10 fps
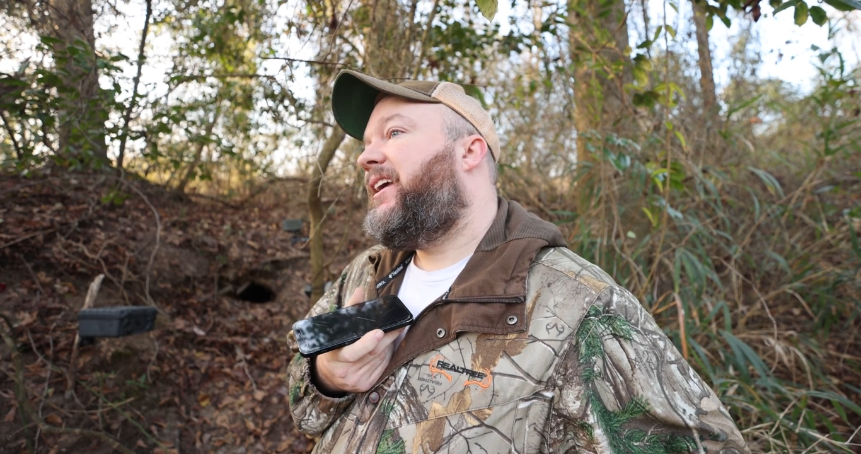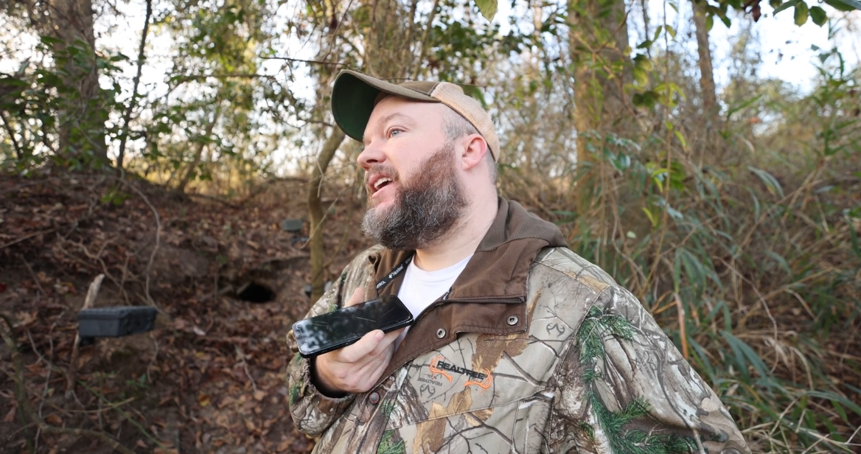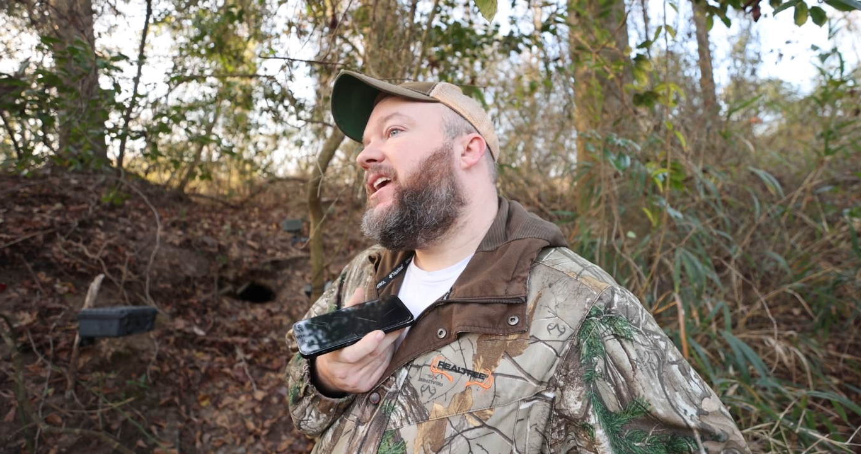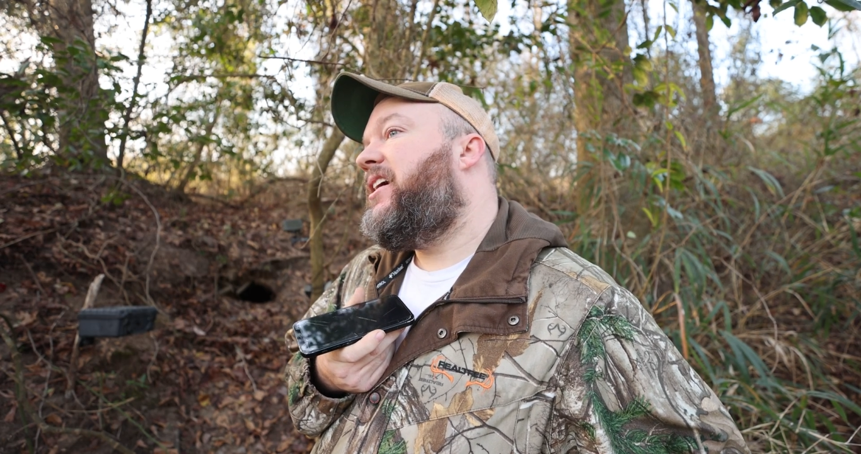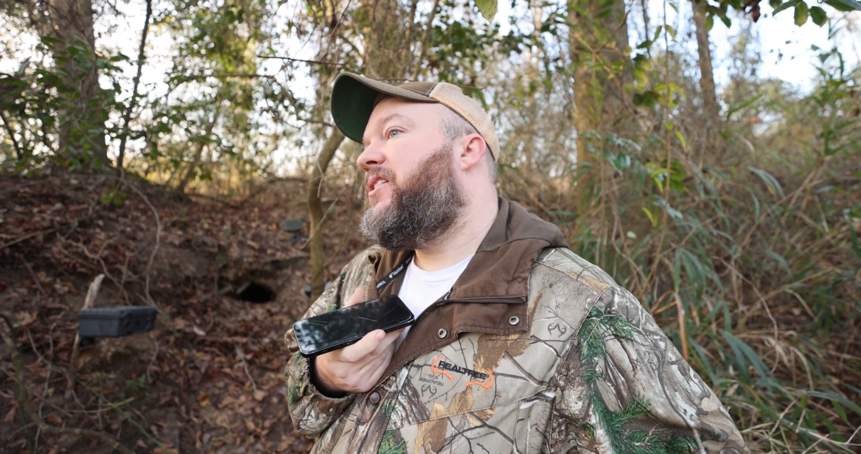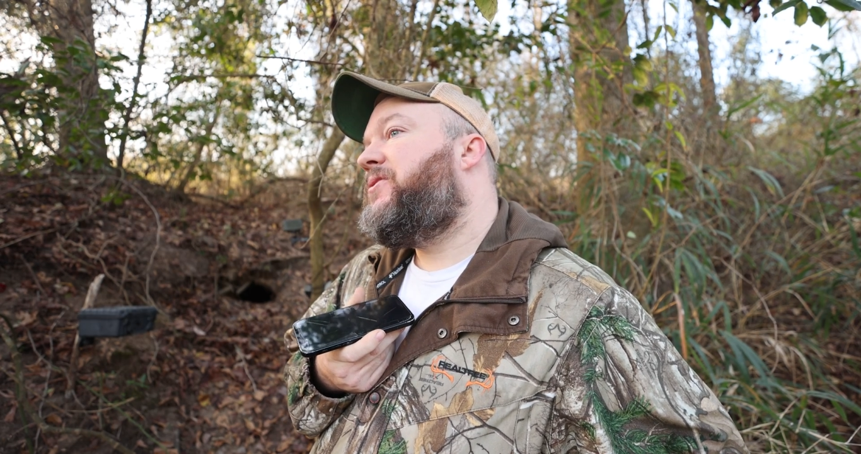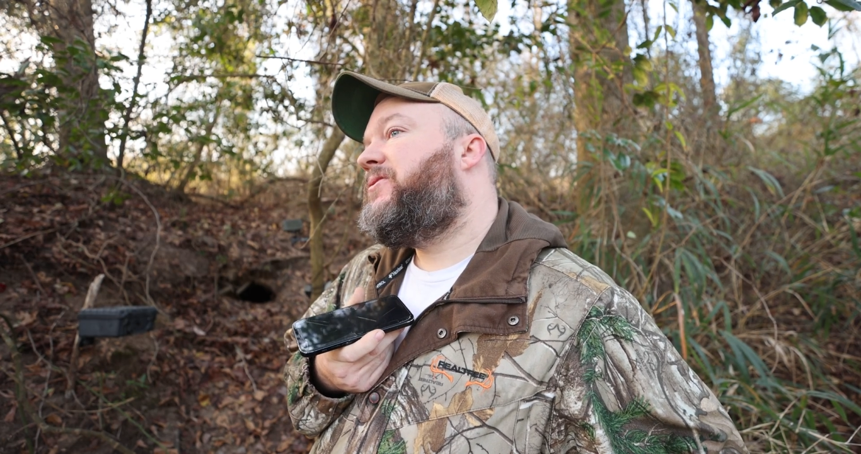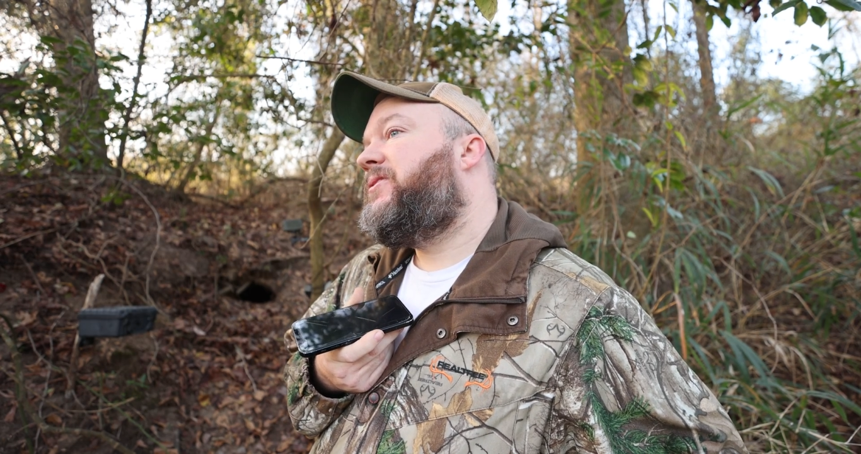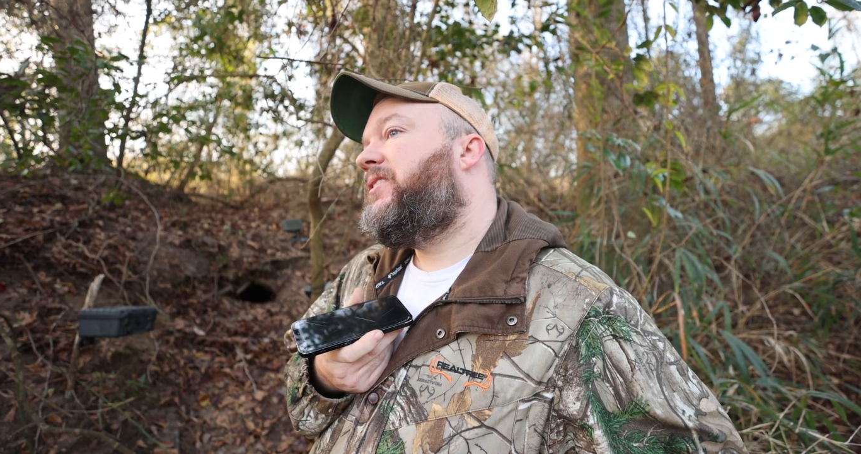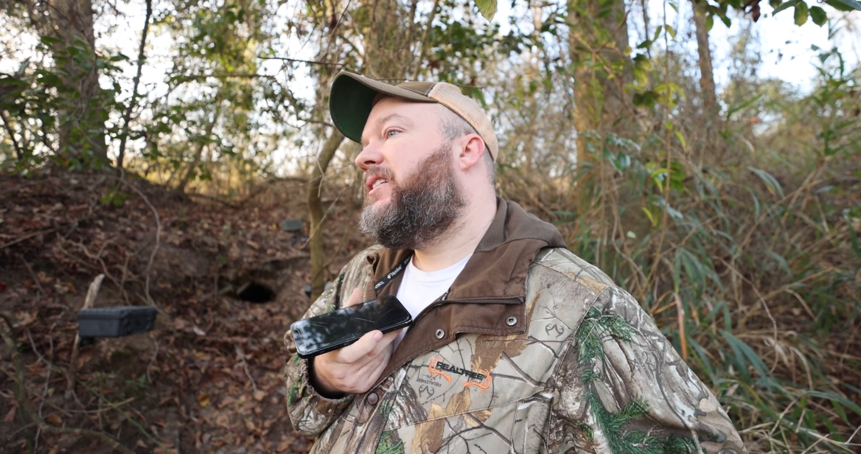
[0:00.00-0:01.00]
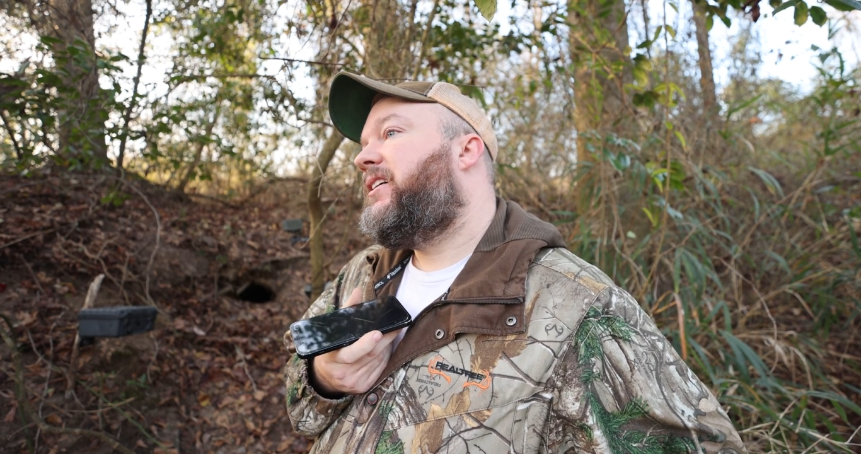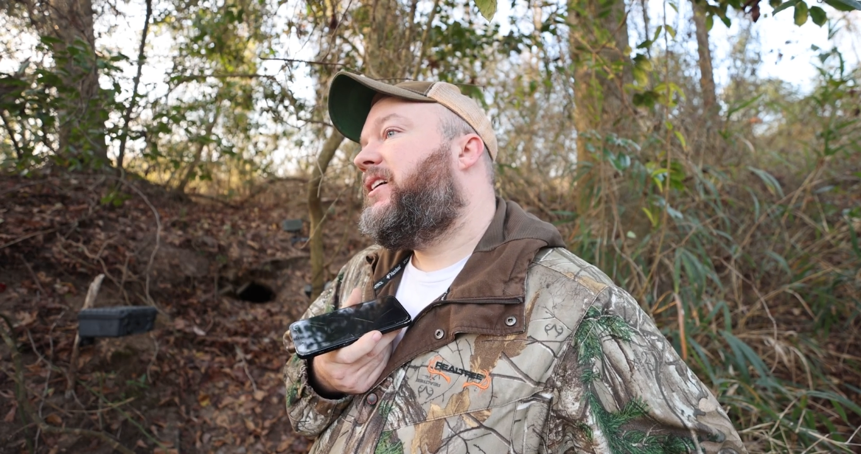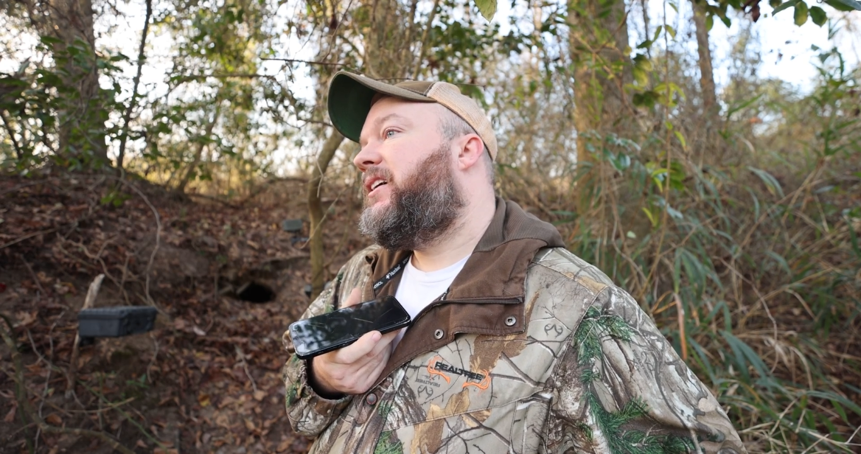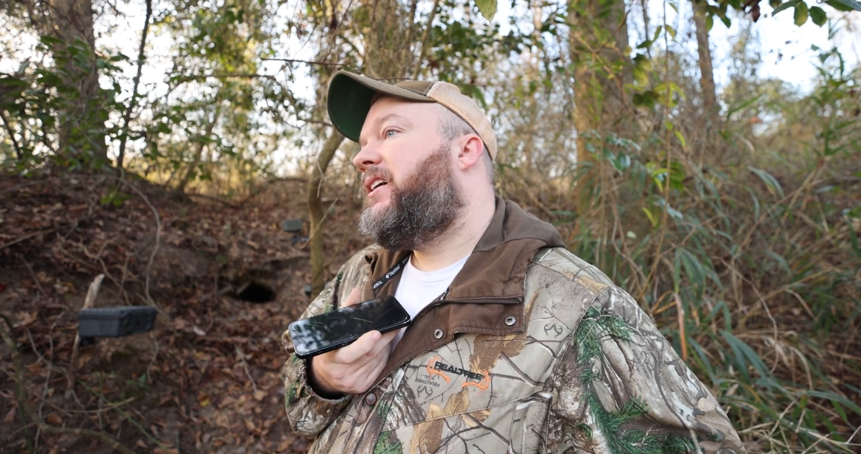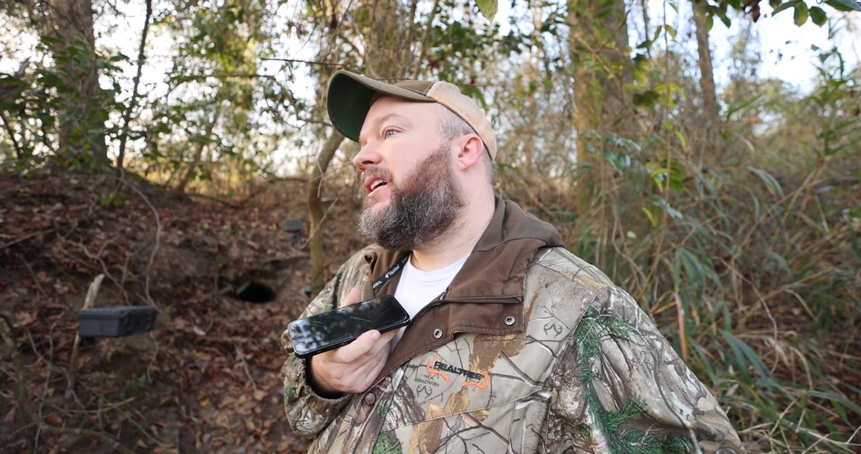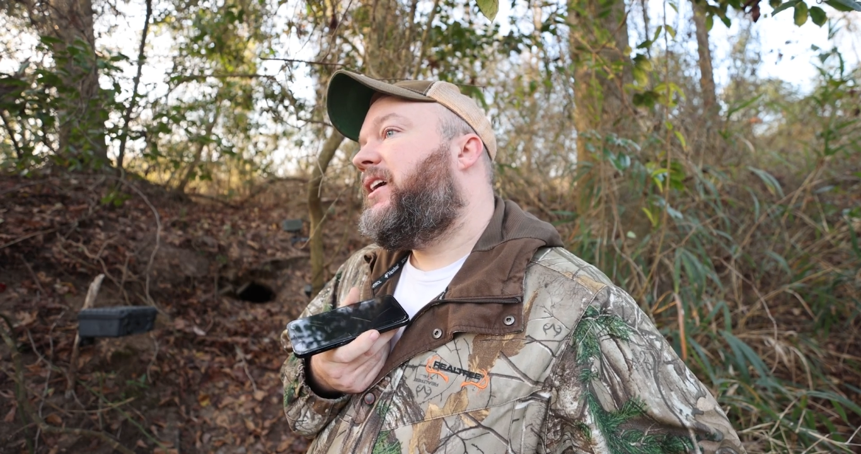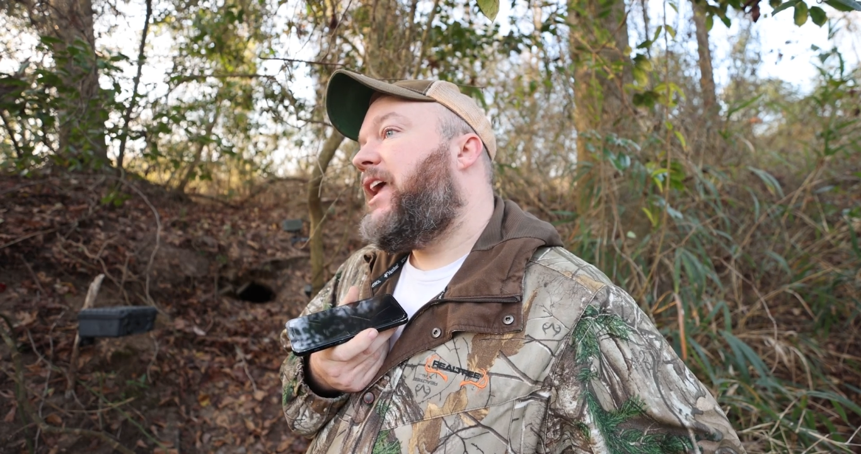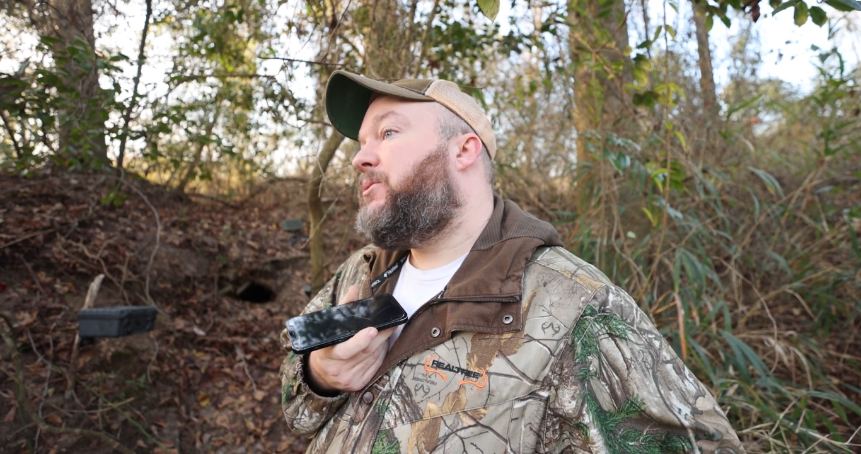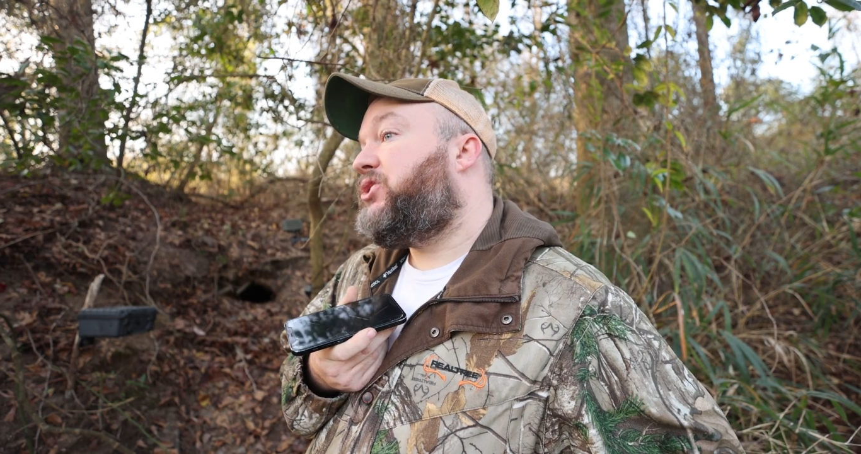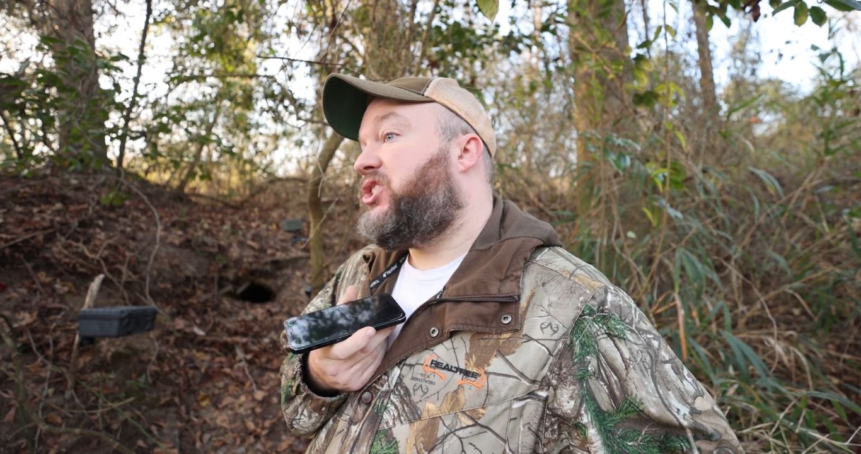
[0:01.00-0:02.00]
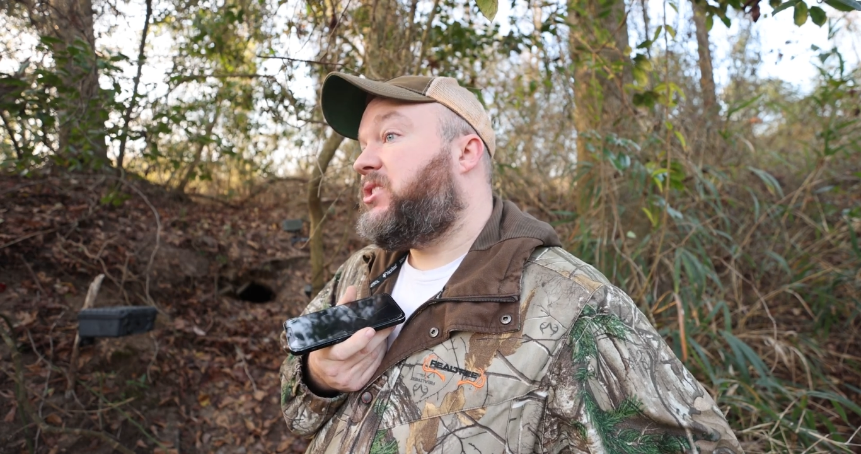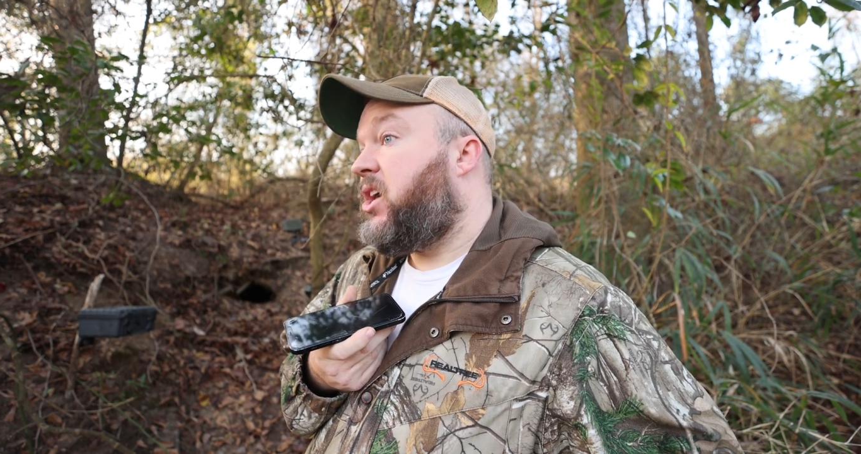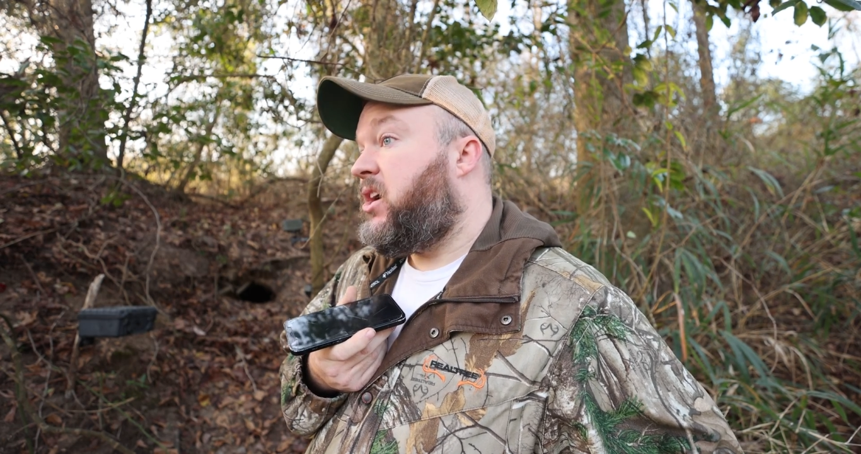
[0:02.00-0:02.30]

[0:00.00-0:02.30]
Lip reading: if he was just